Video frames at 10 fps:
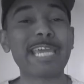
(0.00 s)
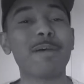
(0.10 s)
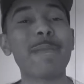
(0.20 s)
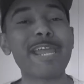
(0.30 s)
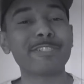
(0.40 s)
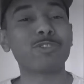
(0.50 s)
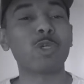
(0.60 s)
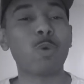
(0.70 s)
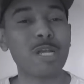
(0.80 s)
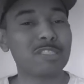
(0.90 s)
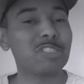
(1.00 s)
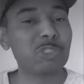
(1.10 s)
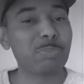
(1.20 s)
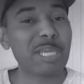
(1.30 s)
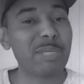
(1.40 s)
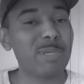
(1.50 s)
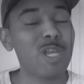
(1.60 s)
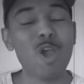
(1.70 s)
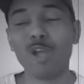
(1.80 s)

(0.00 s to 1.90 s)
and I'm answering questions, baby.